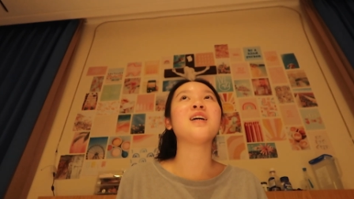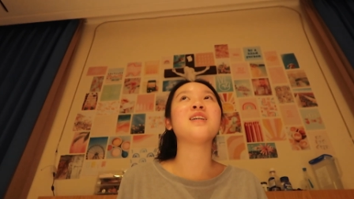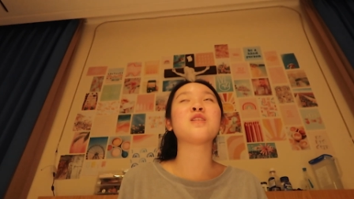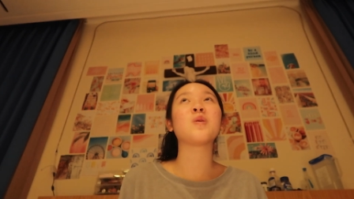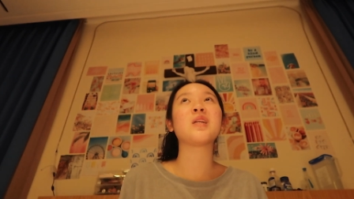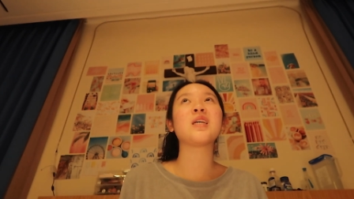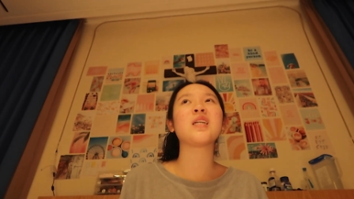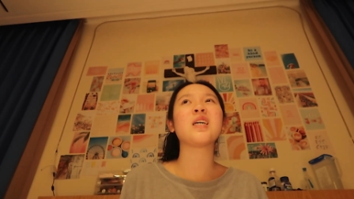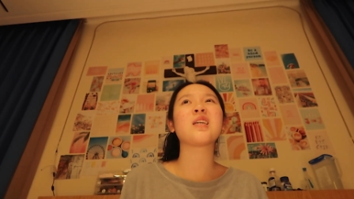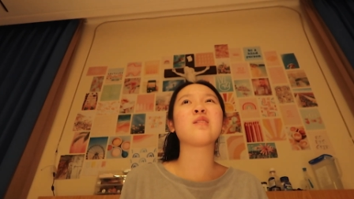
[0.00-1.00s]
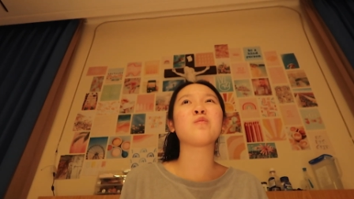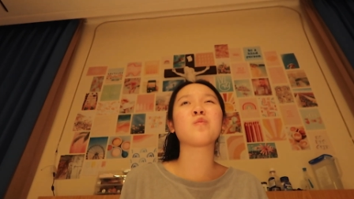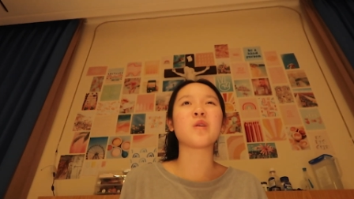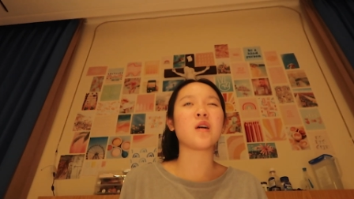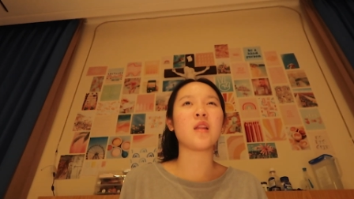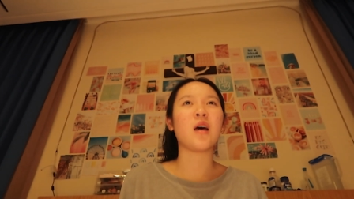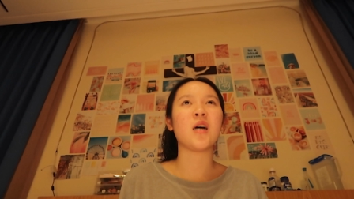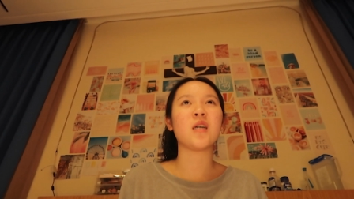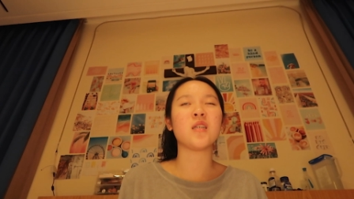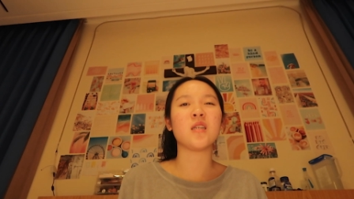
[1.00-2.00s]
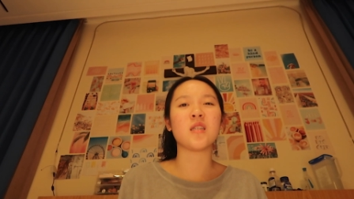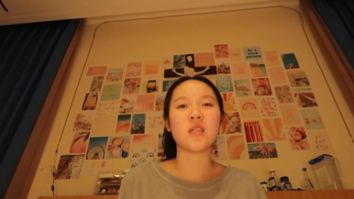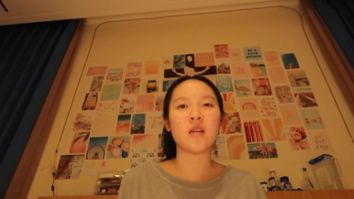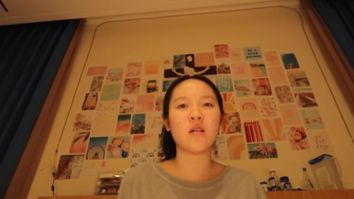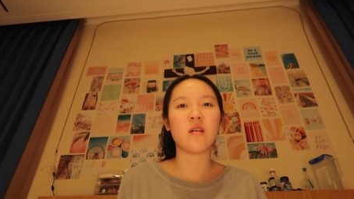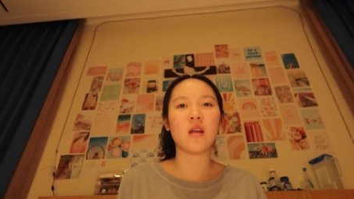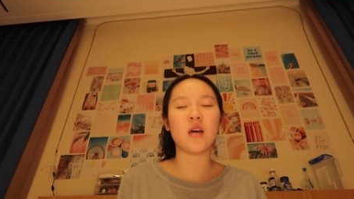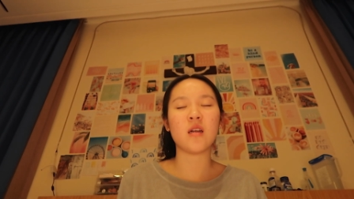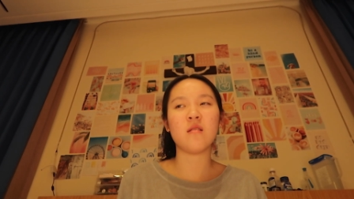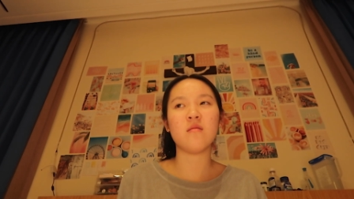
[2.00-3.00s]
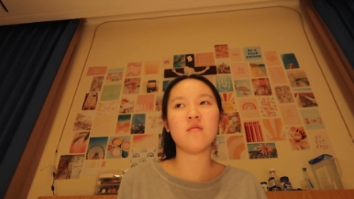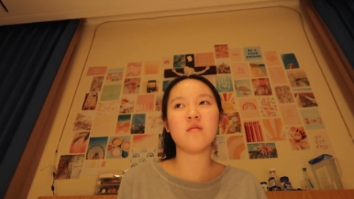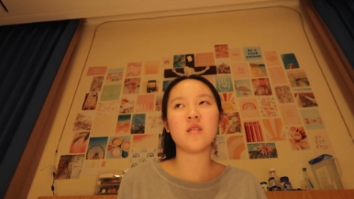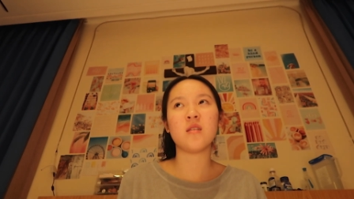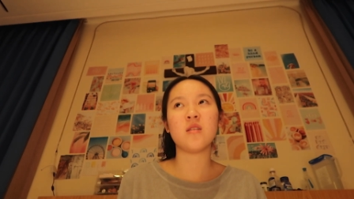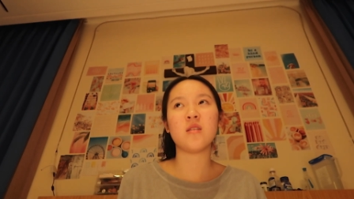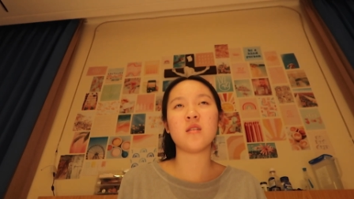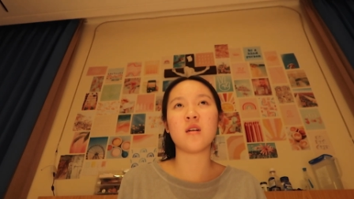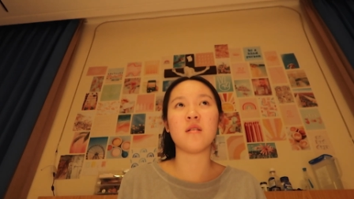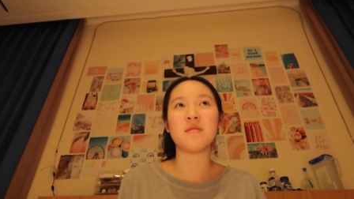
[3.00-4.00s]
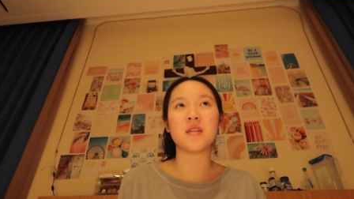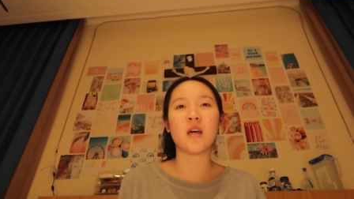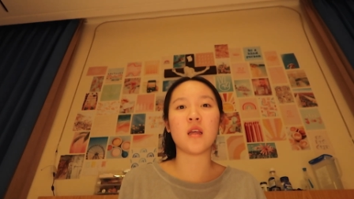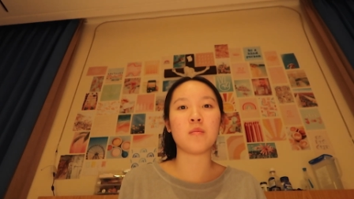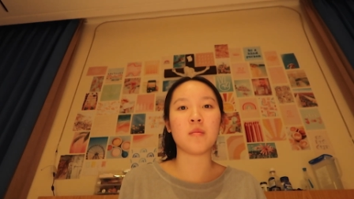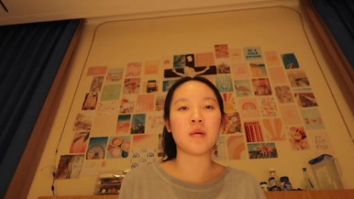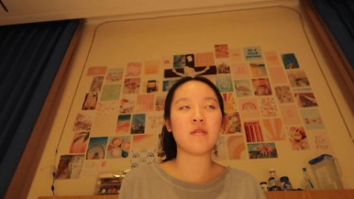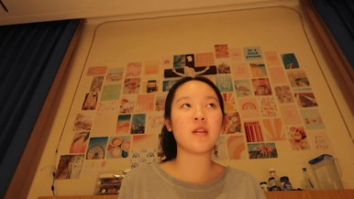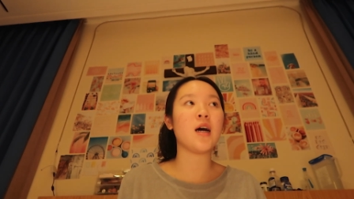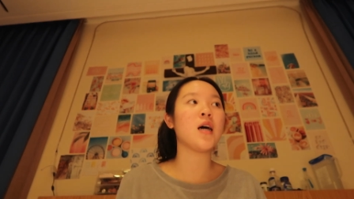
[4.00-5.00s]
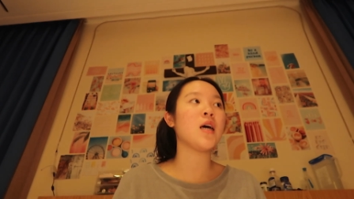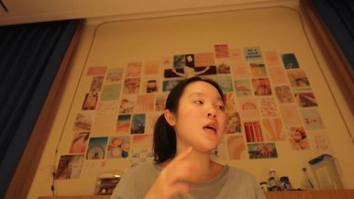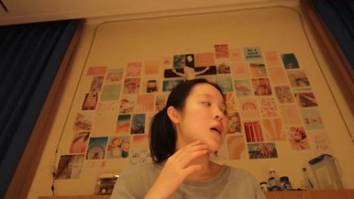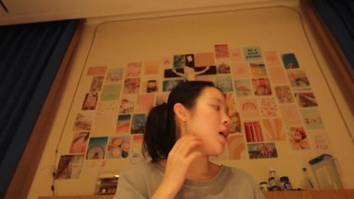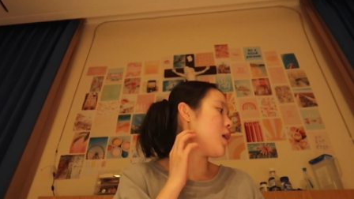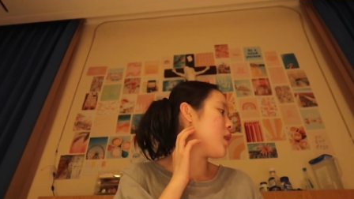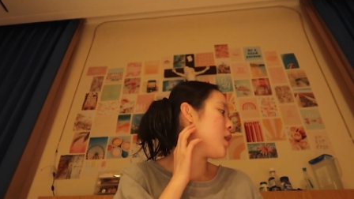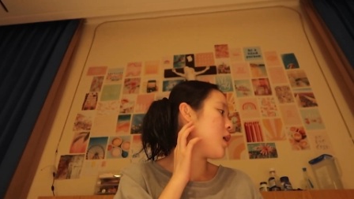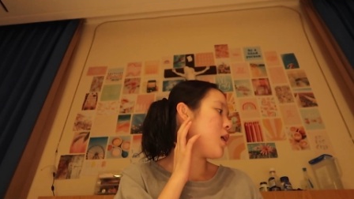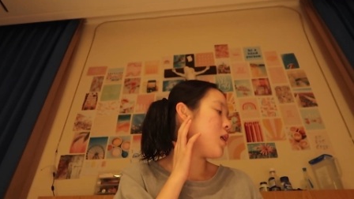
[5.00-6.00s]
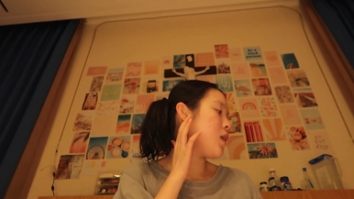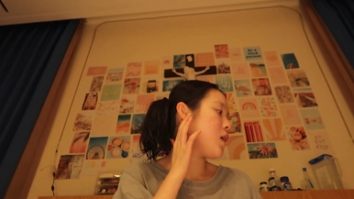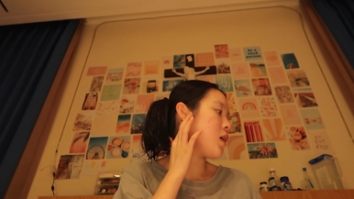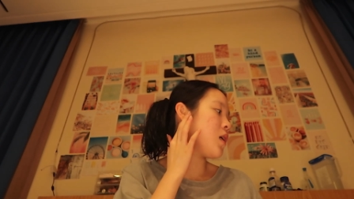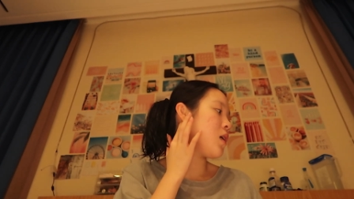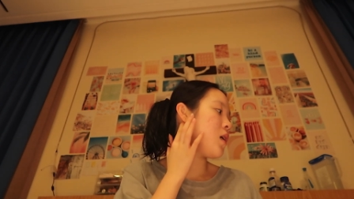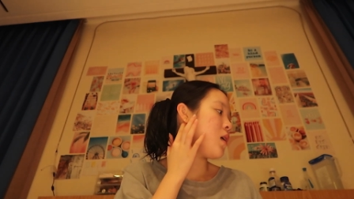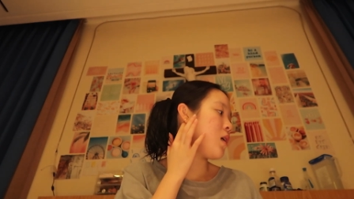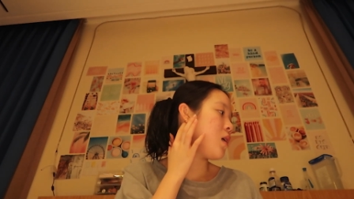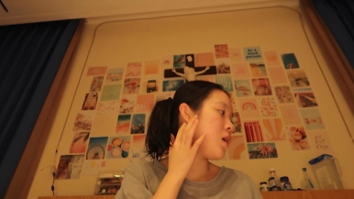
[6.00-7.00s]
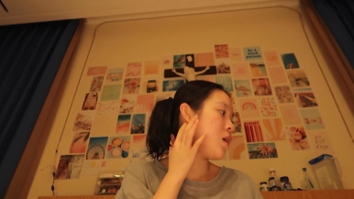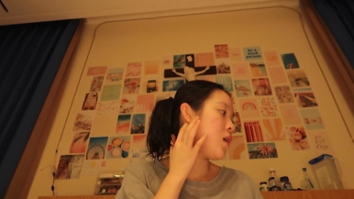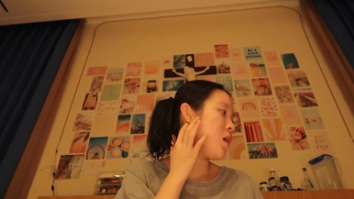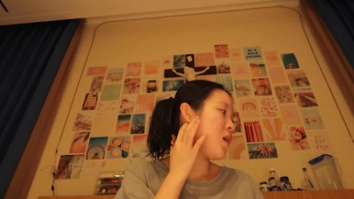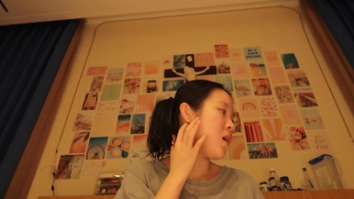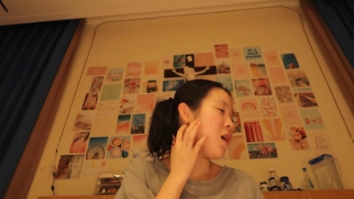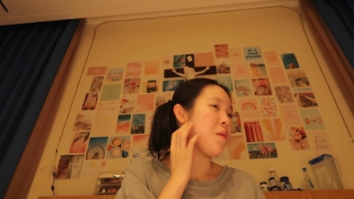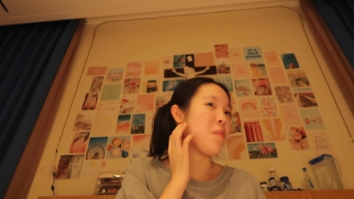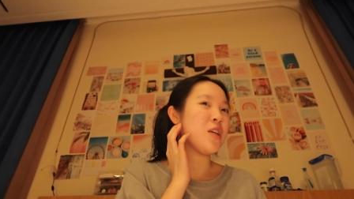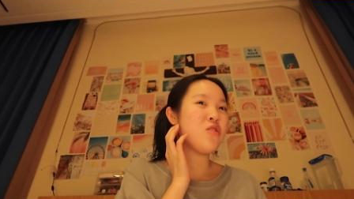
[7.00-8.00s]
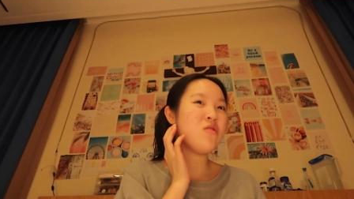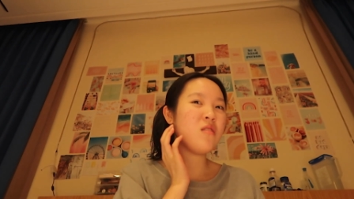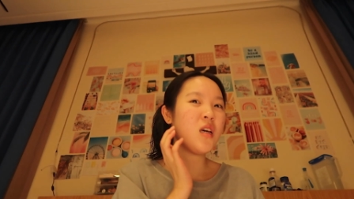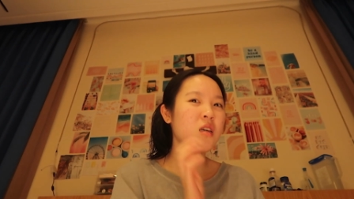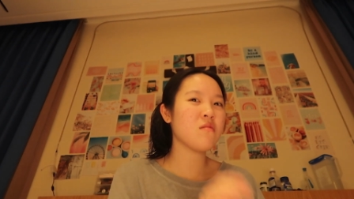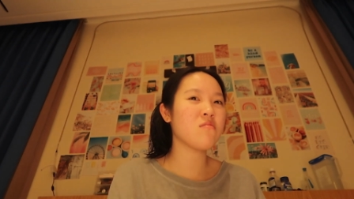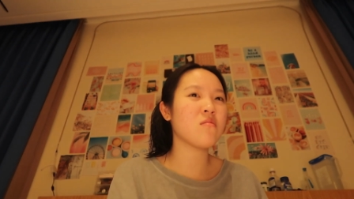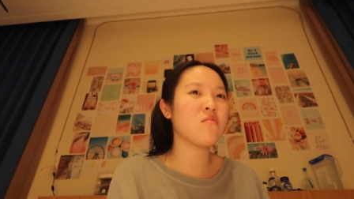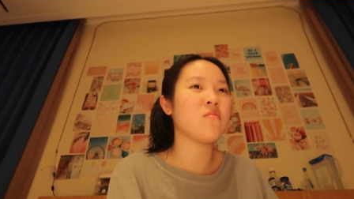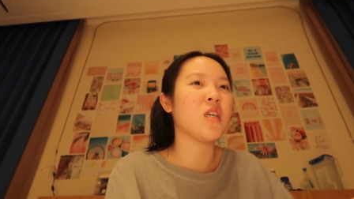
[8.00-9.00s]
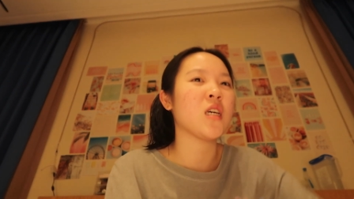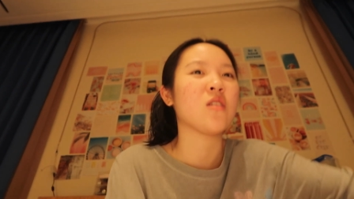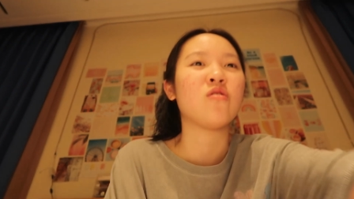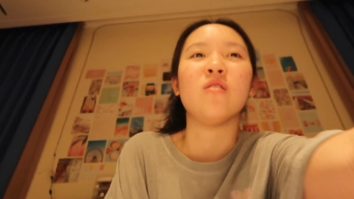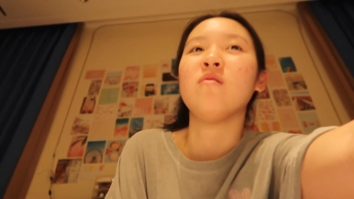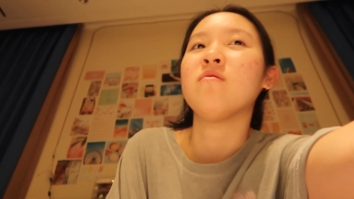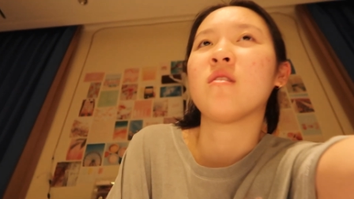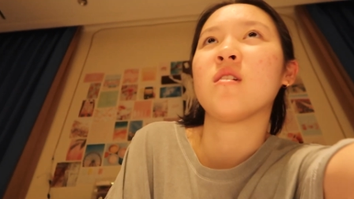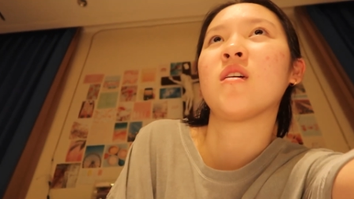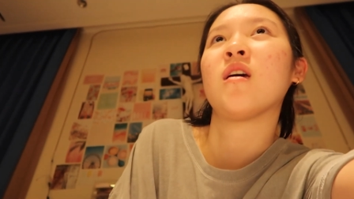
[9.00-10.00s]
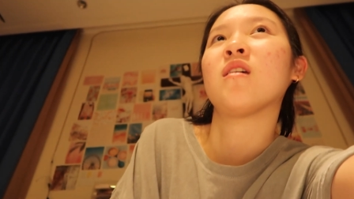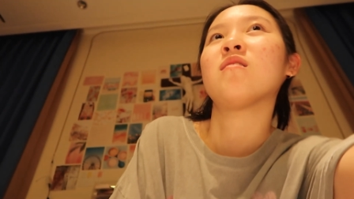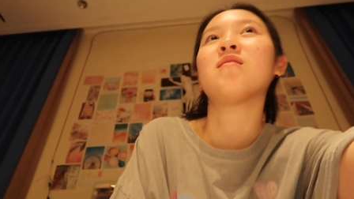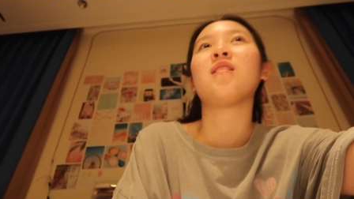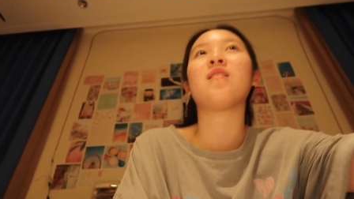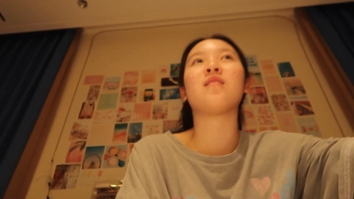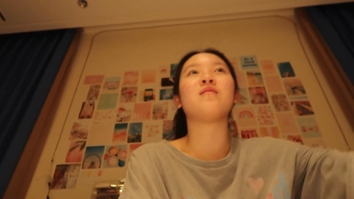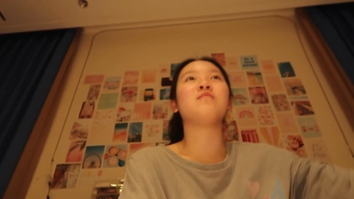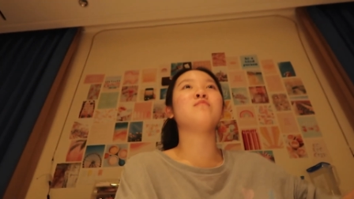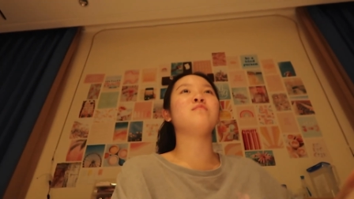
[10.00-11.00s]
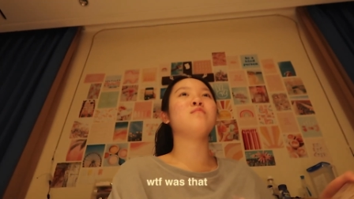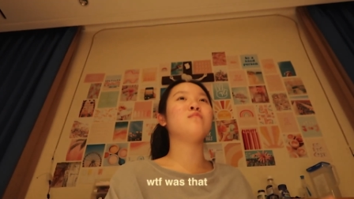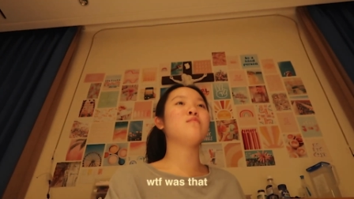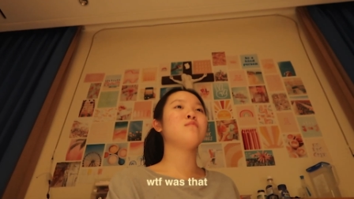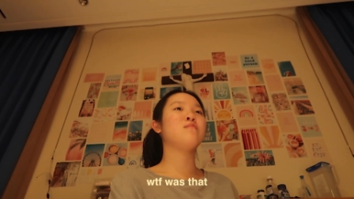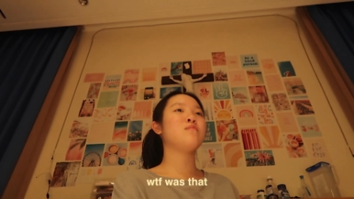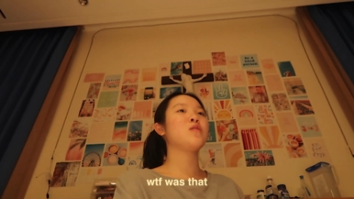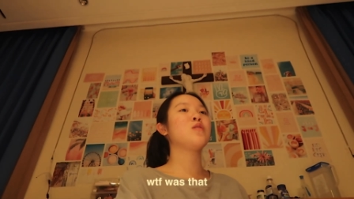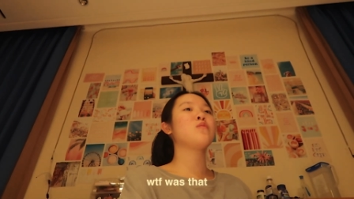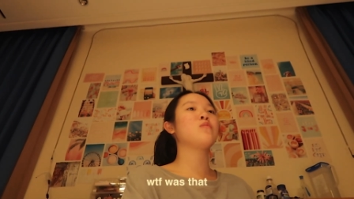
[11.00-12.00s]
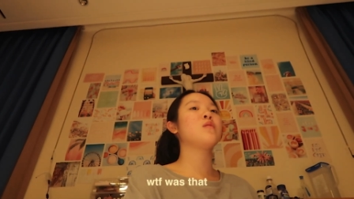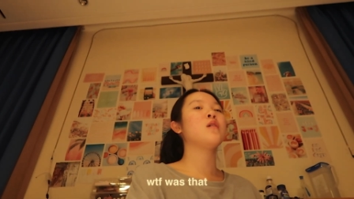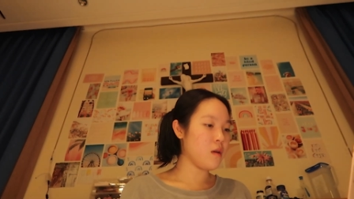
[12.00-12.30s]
And so I need to like work on that and get all that stuff done, like prepare for that. And then I might just like take a chill for the day. Like, mm, bro.